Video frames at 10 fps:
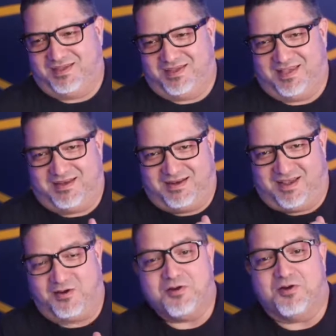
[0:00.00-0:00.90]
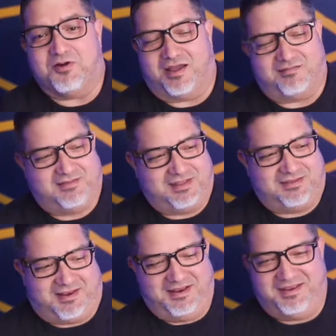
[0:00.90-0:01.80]
And I don't know
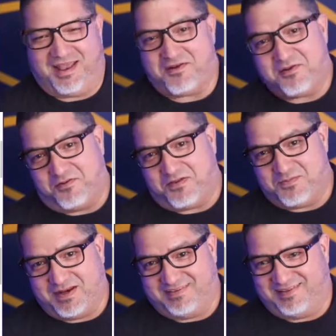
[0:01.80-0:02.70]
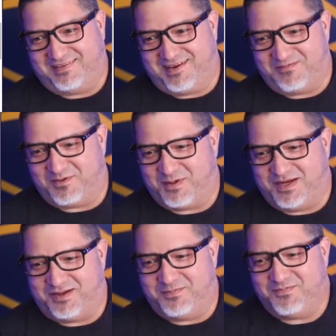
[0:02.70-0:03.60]
if anybody's listening from
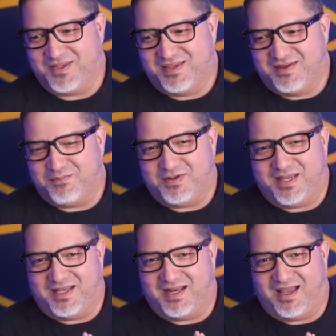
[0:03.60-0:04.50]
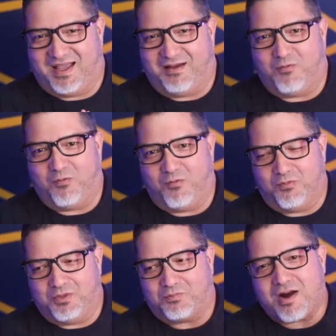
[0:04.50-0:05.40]
GitHub, but
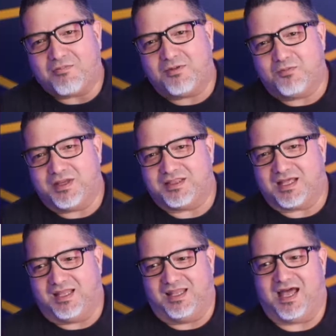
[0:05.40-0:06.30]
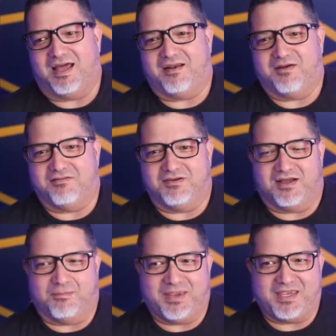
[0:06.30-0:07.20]
the problem with a lot of
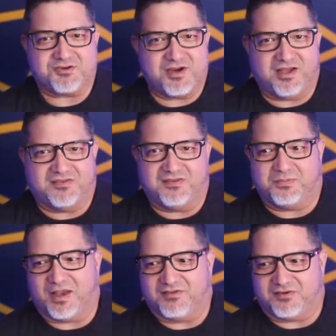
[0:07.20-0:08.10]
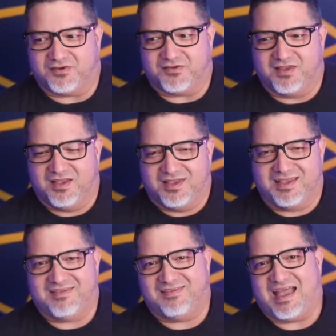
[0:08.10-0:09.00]
Patreons and sponsors
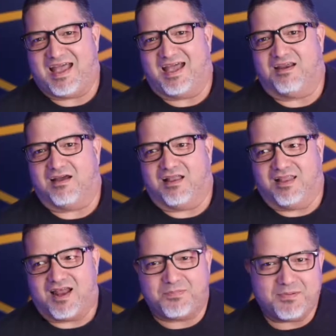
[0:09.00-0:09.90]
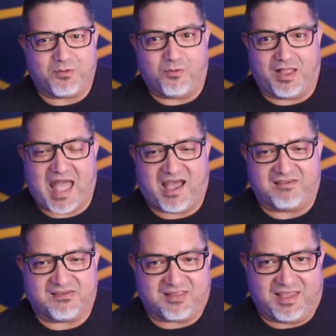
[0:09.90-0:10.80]
is that a lot of people will
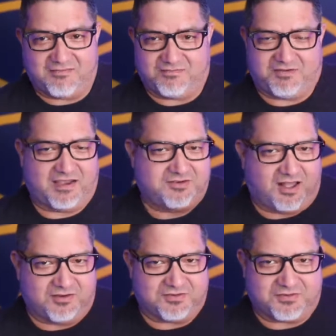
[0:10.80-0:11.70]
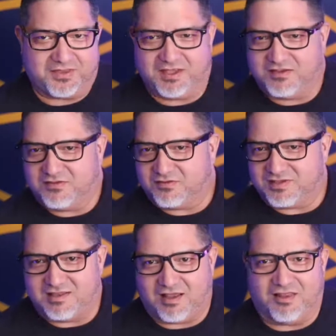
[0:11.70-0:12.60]
ask like $5 for this or
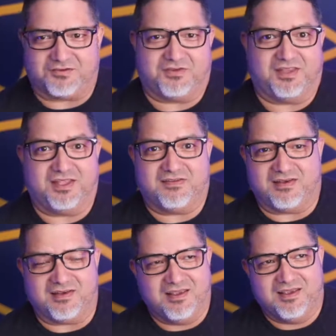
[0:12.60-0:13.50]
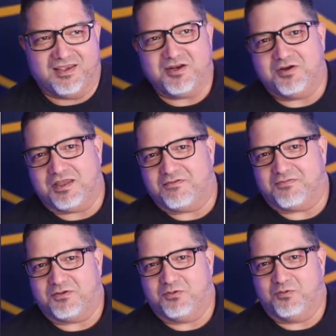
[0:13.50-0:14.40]
$10 for this. And,
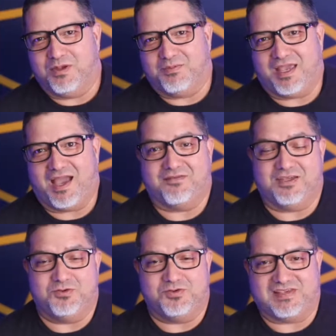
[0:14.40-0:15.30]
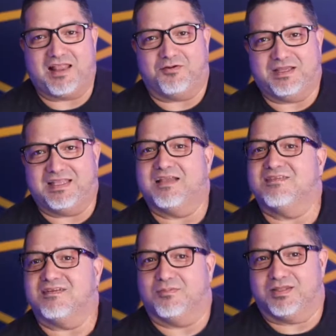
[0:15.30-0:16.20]
if you maybe have a huge salary, that's
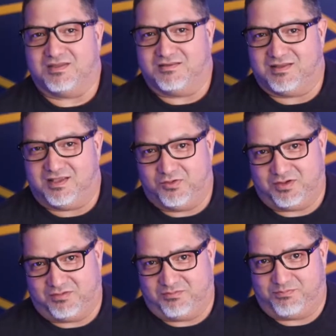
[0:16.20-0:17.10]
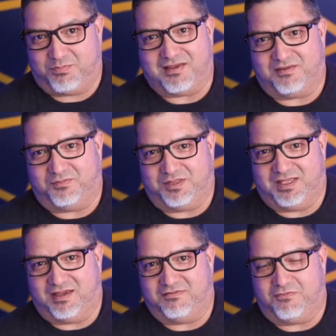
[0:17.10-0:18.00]
something that you can
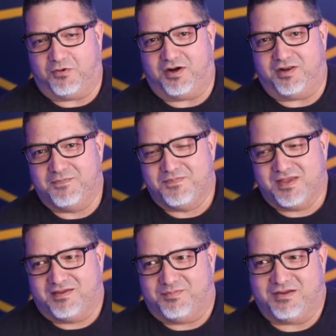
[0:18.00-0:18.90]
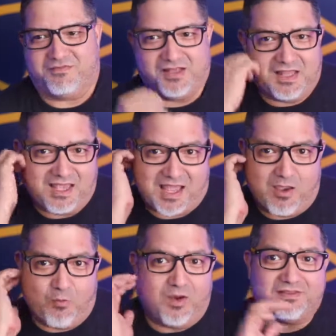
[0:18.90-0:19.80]
possibly afford. But I feel like
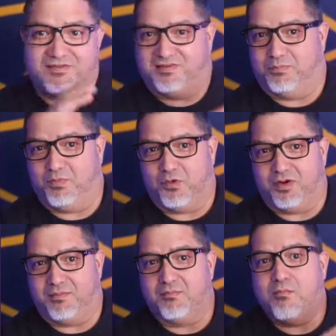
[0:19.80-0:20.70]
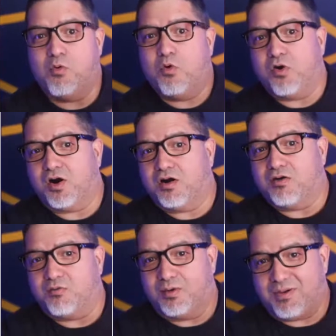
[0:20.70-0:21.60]
I want to support more
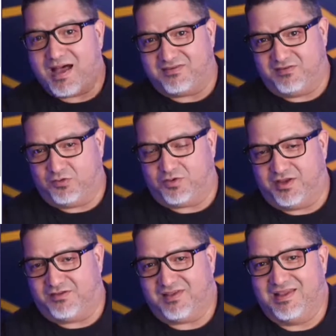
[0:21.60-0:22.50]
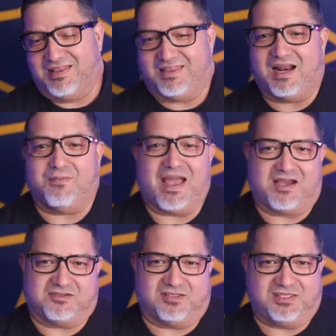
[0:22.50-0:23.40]
repositories that I'm
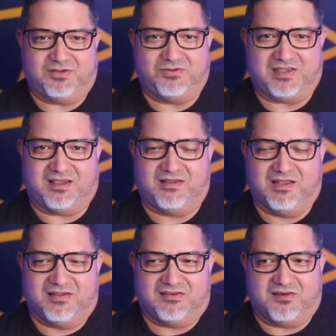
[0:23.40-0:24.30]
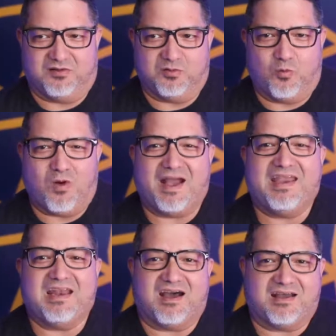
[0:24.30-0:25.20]
actually using. So why
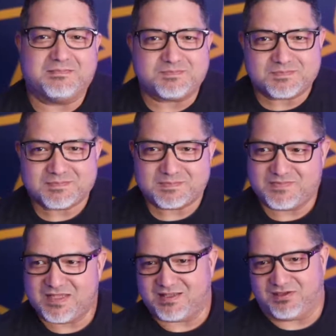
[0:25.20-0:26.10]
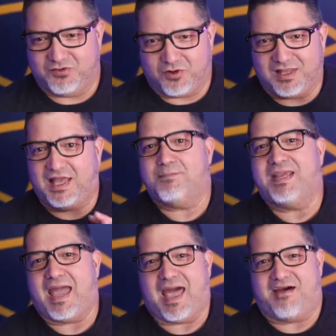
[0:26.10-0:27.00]
not sort of let me
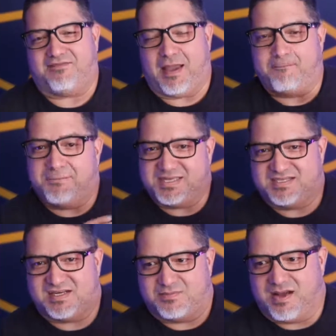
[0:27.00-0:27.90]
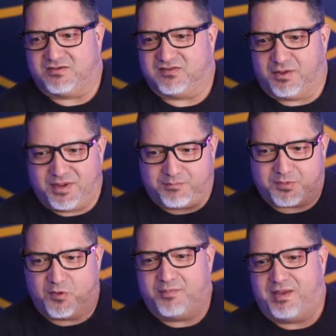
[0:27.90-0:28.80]
have a budgeted amount? So I'm a
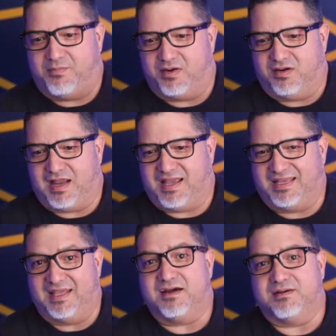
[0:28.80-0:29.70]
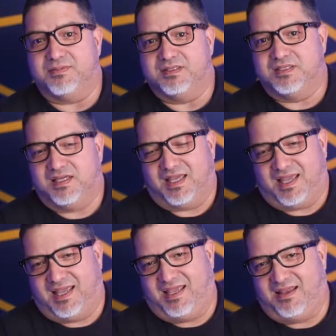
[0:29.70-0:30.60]
pro member at GitHub.
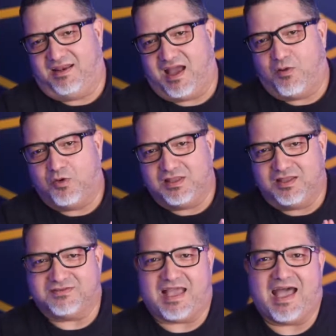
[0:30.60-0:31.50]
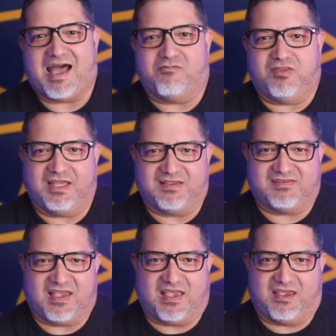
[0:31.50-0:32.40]
and I would love to have like,
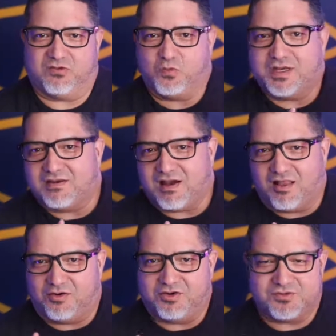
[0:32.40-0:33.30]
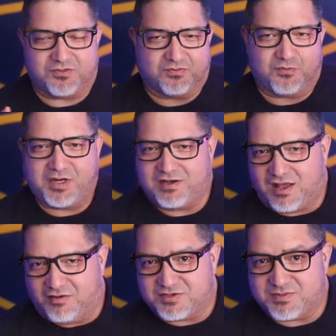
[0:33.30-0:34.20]
say, $20 or
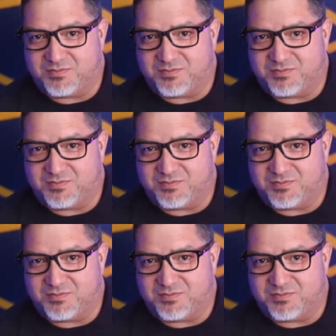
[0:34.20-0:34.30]
$40 a